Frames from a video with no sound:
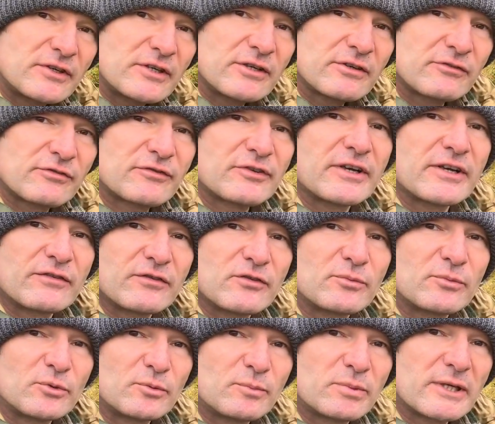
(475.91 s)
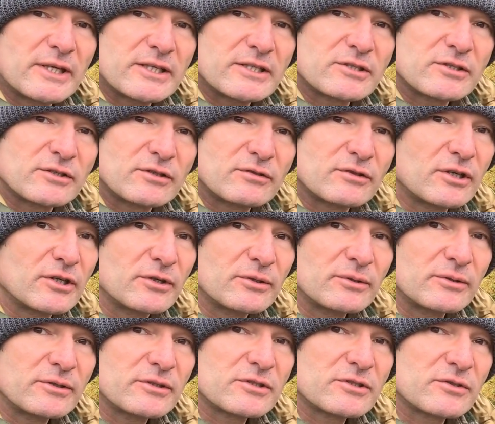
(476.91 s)
unfavorable place to
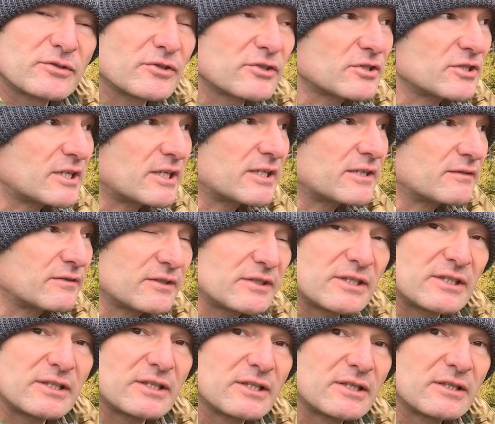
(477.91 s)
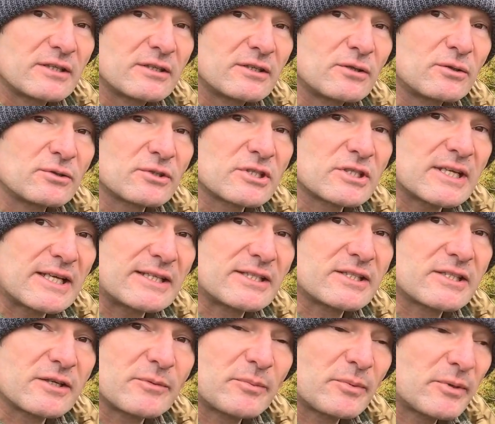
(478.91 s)
grow. It's on the side of an old slate tip,